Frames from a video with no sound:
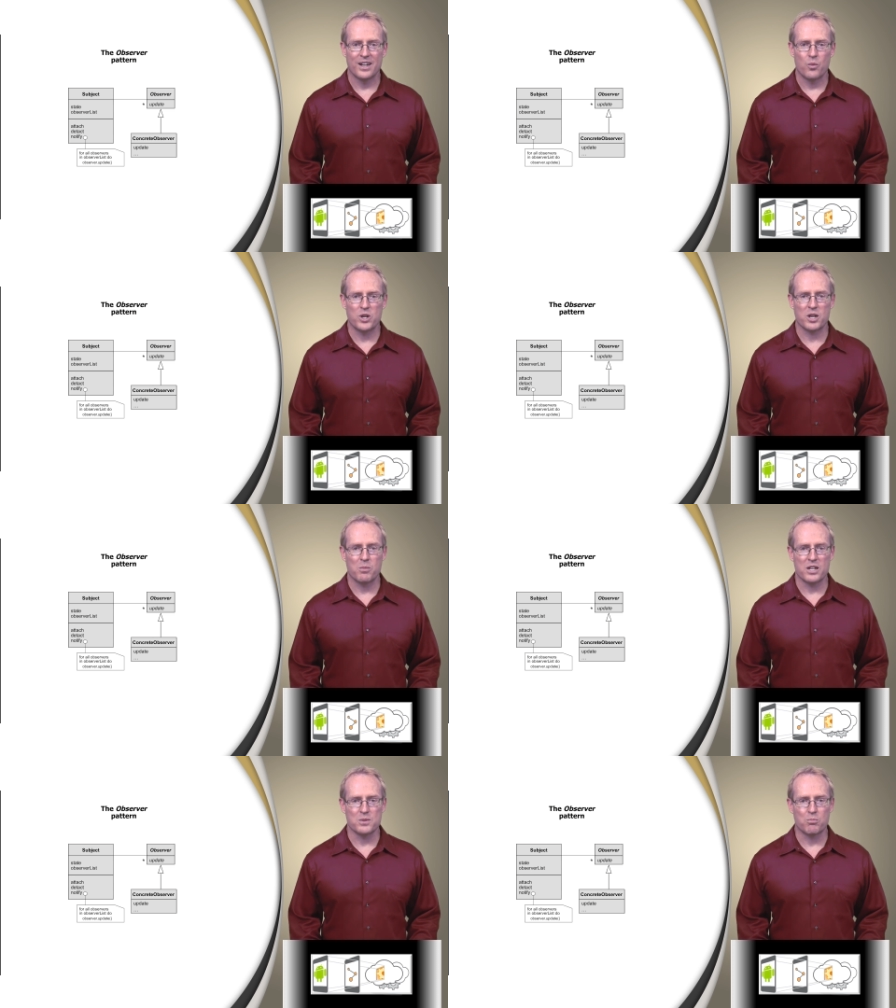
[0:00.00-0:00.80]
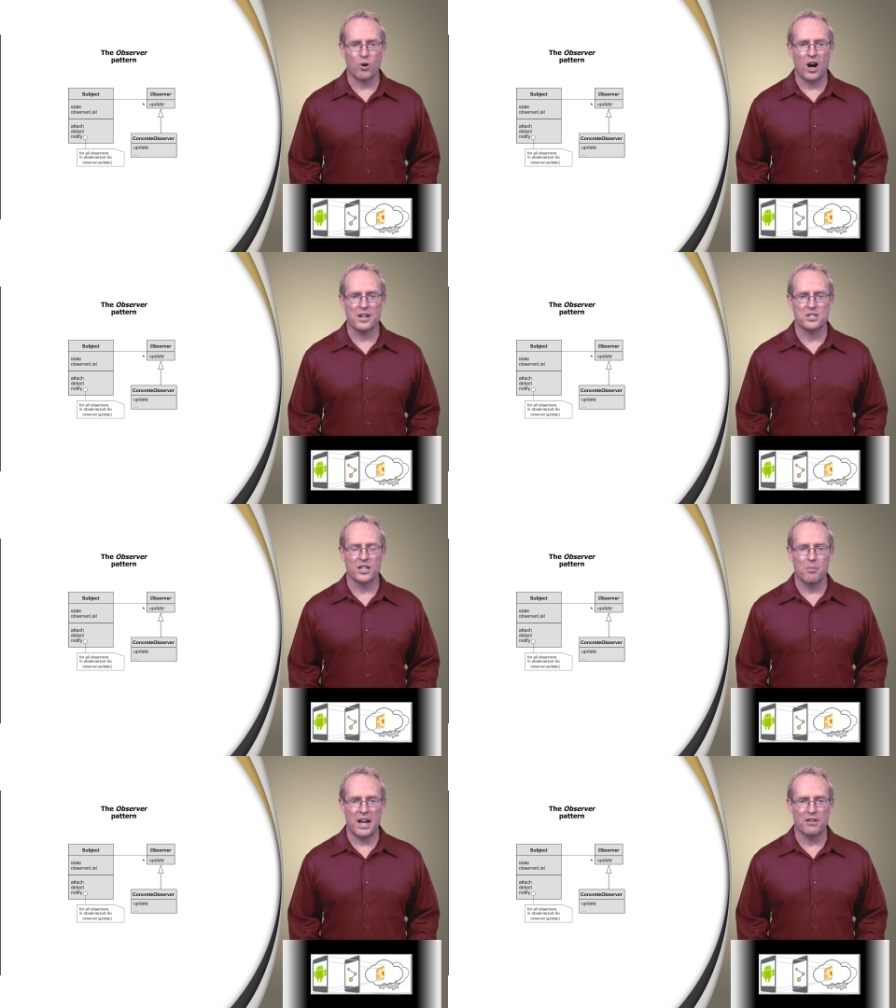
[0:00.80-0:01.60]
which can be as broad as the
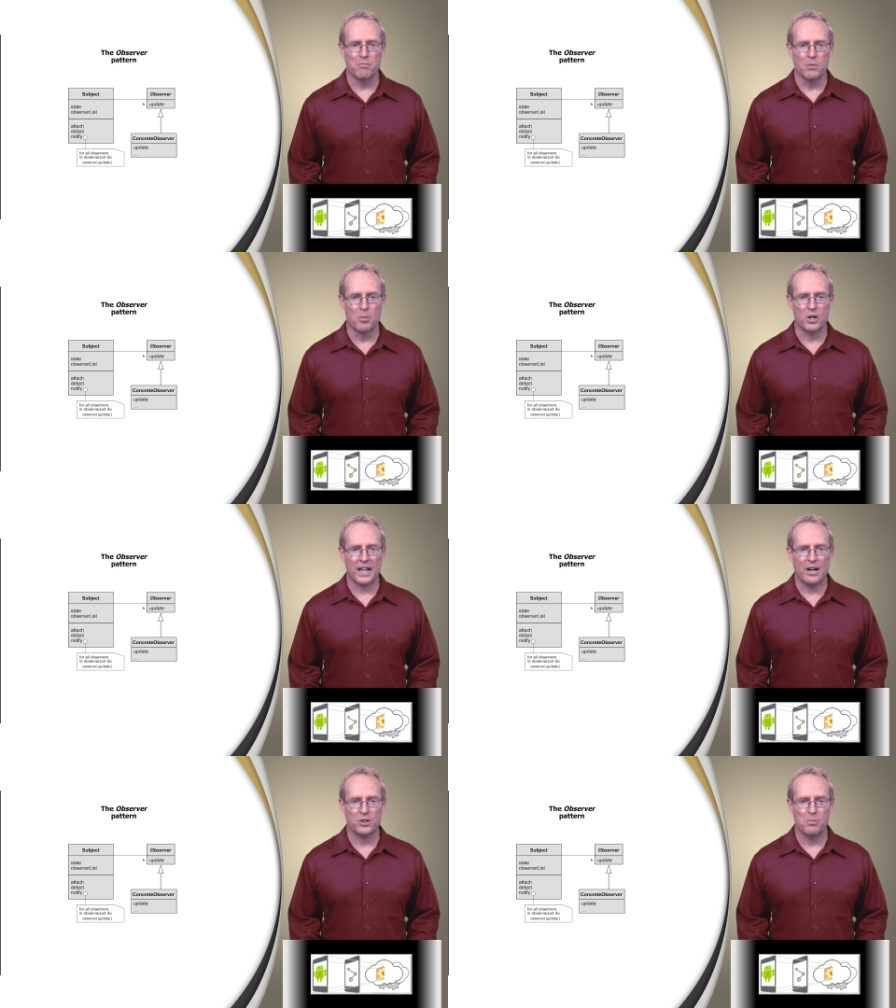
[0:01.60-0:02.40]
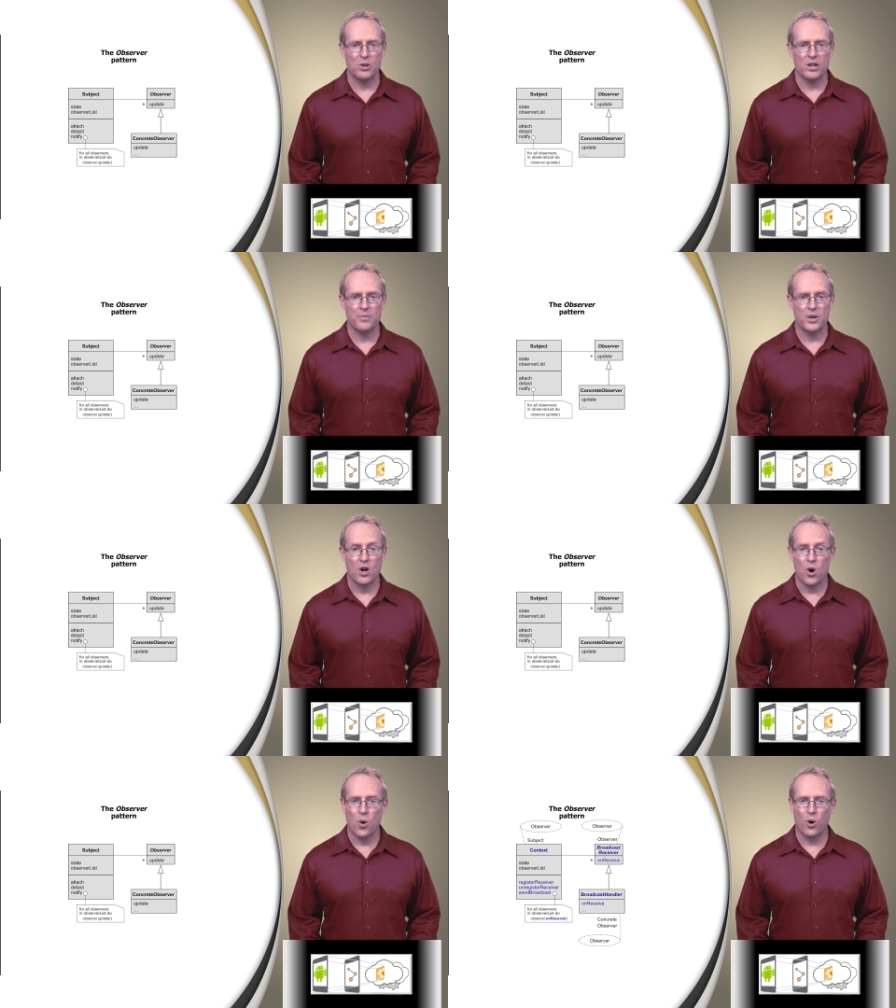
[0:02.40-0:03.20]
domain of mobile cloud computing
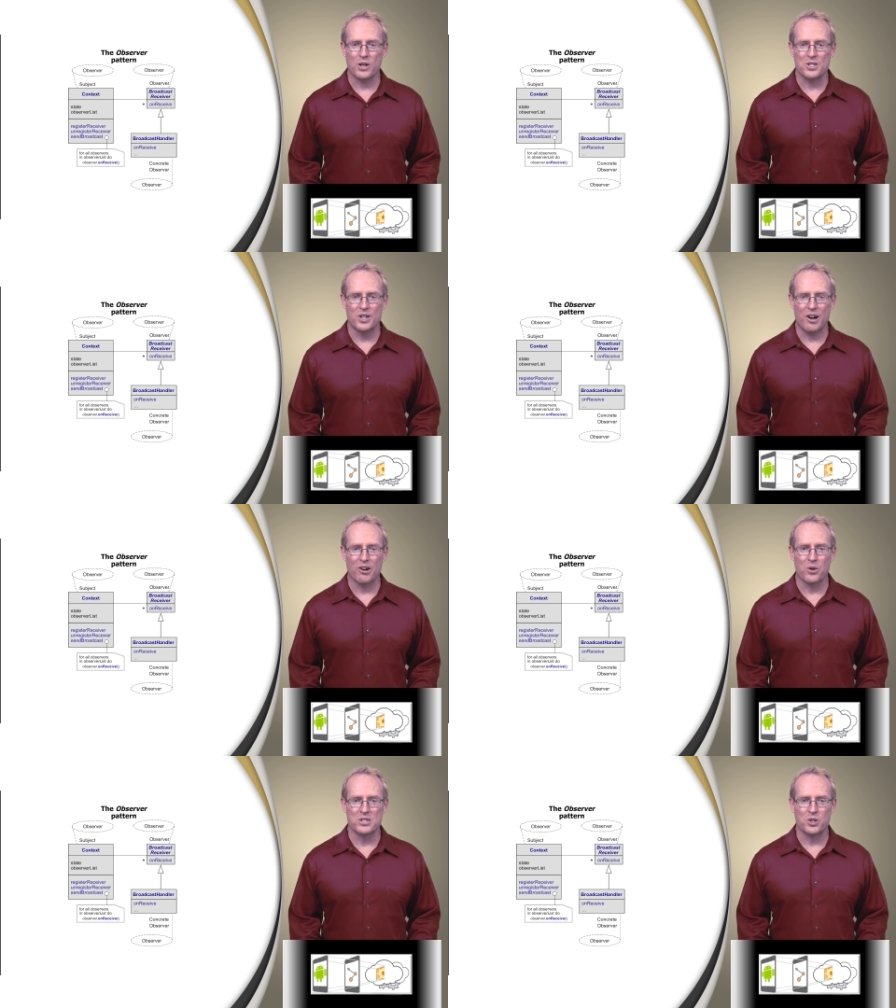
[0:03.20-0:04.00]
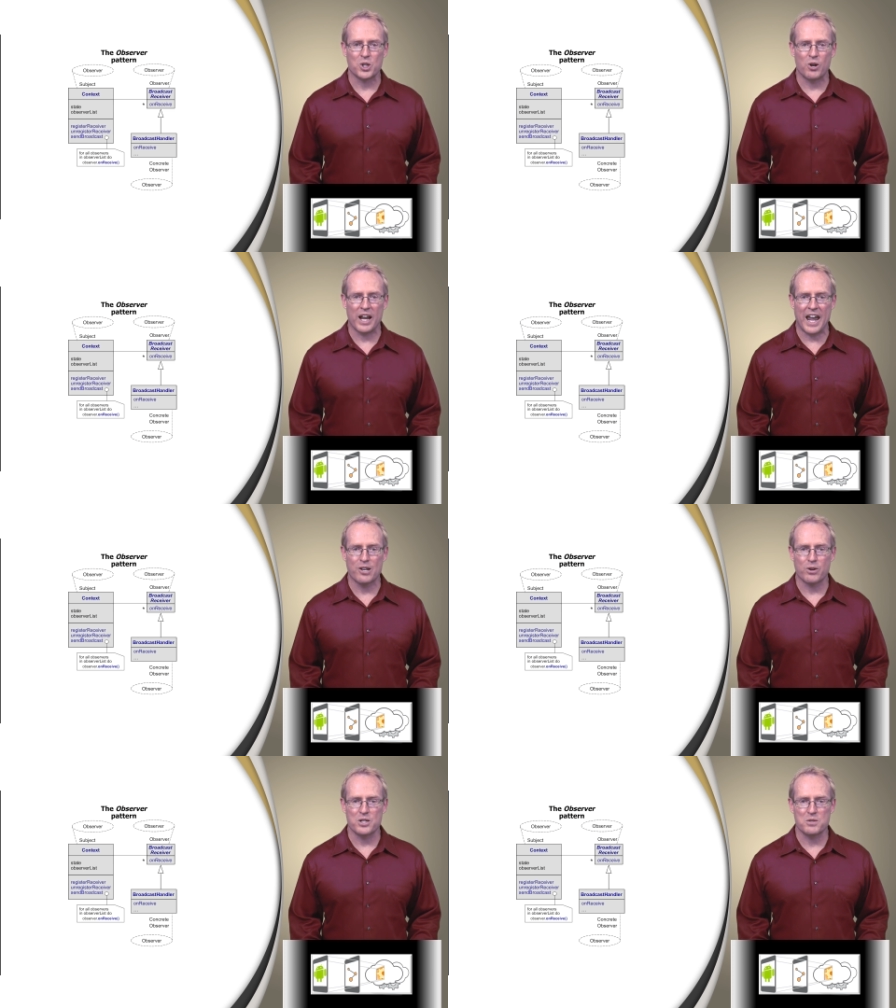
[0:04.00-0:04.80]
or as narrow as ensuring
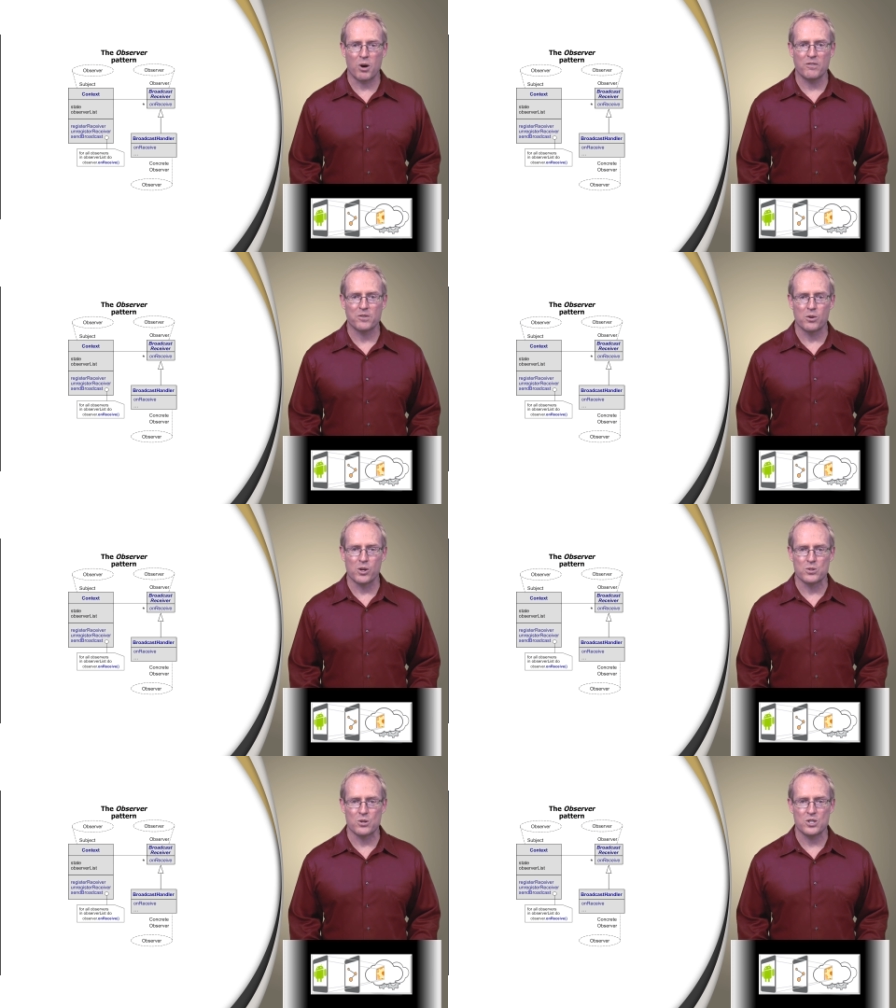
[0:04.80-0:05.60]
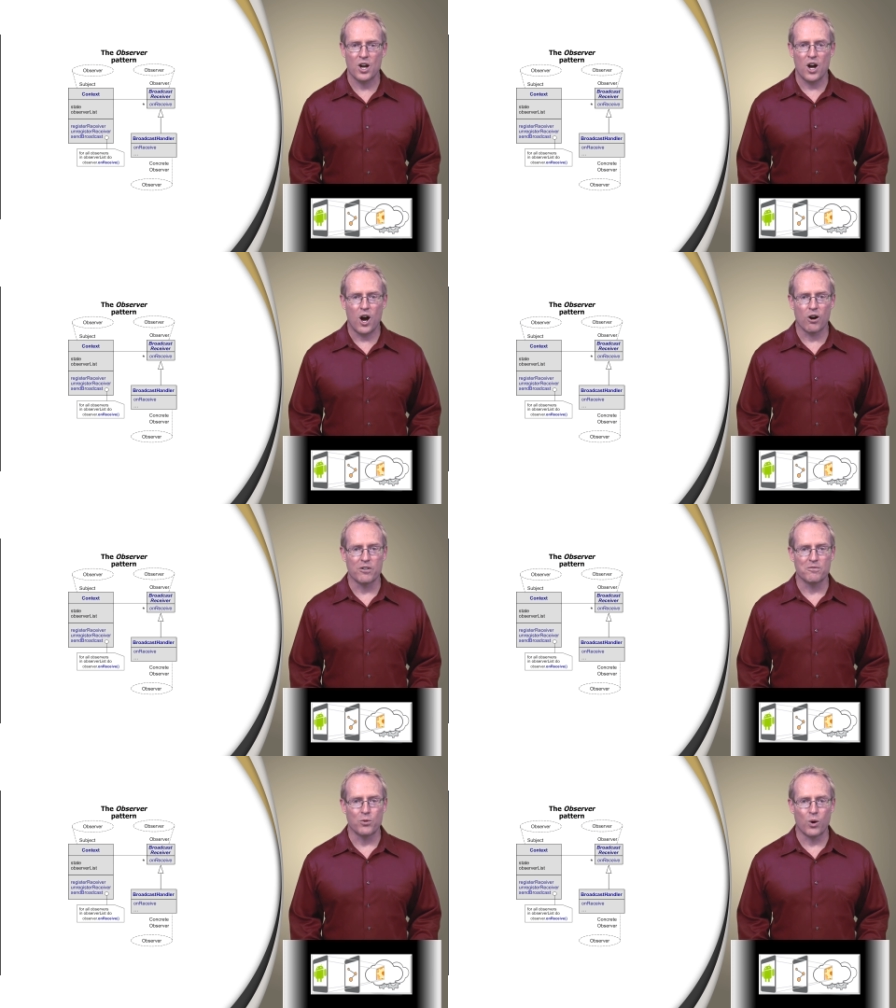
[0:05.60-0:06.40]
Android smartphone users are
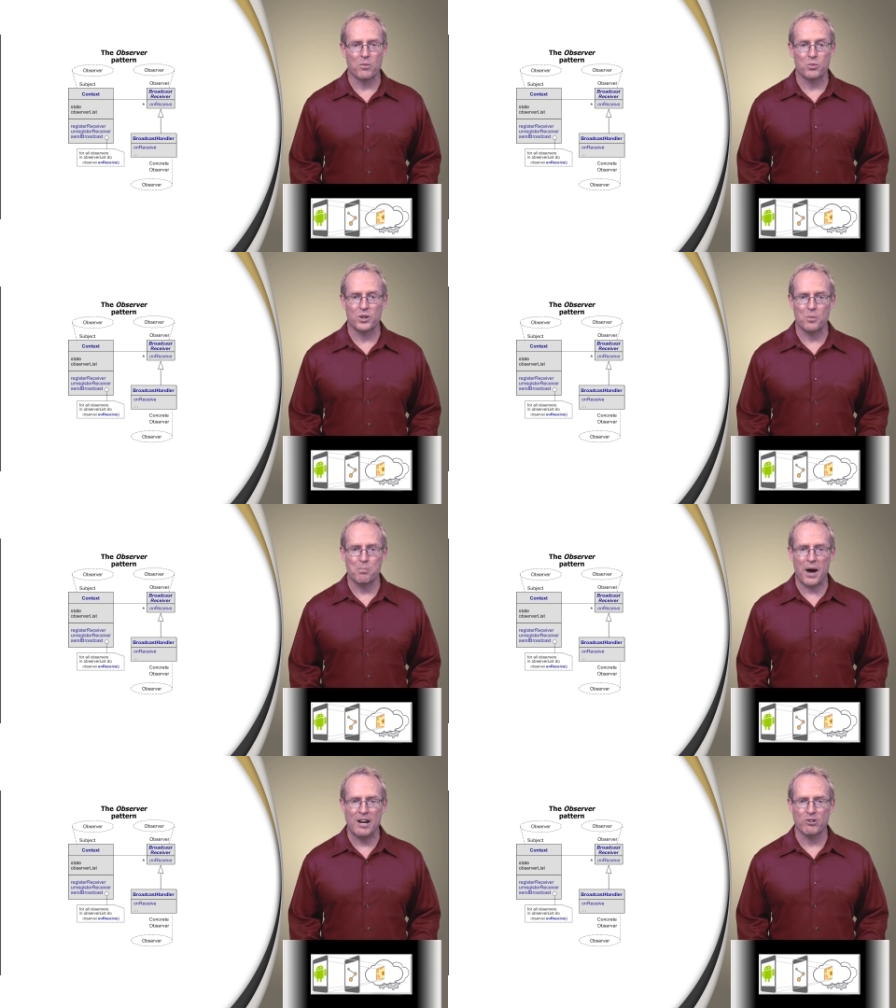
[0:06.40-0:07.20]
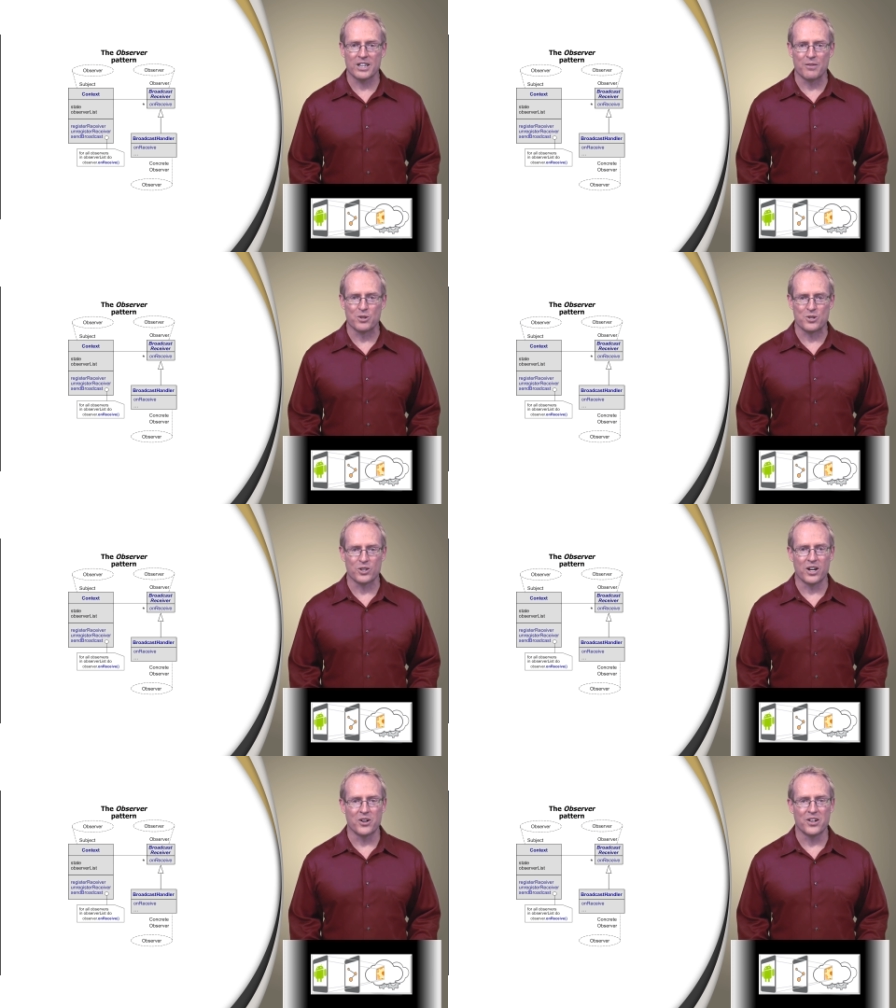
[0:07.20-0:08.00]
informed when their battery levels are
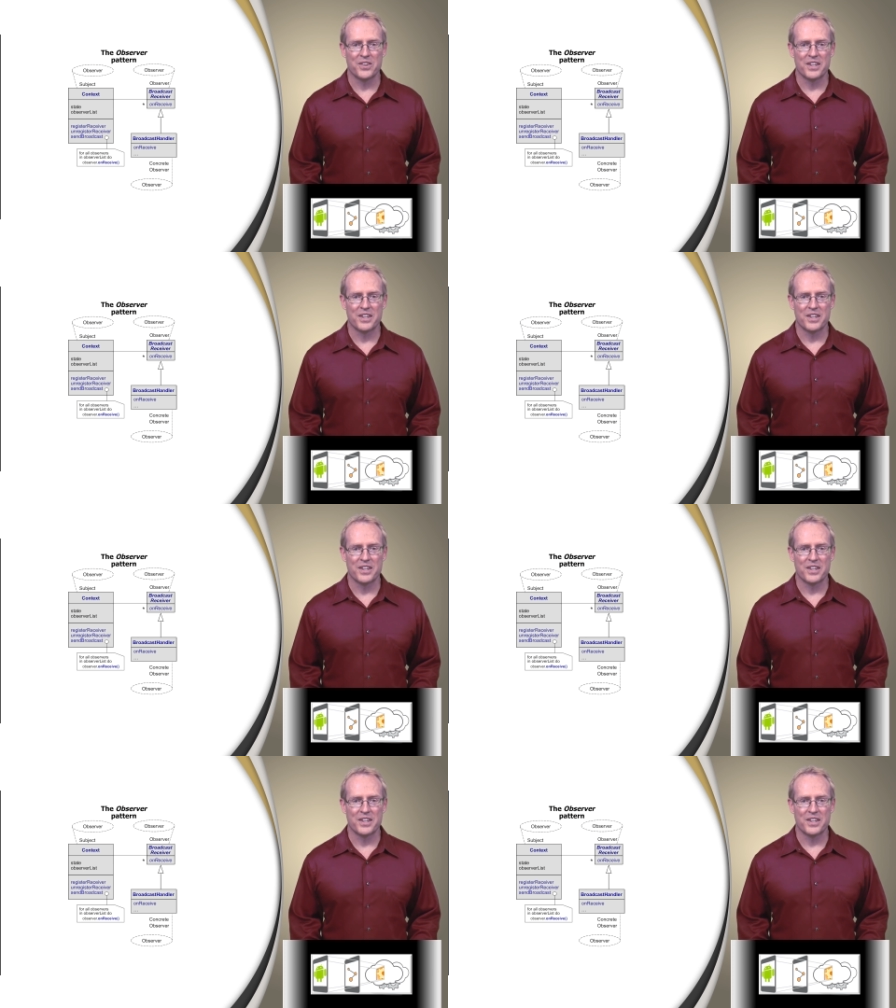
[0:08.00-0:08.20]
low.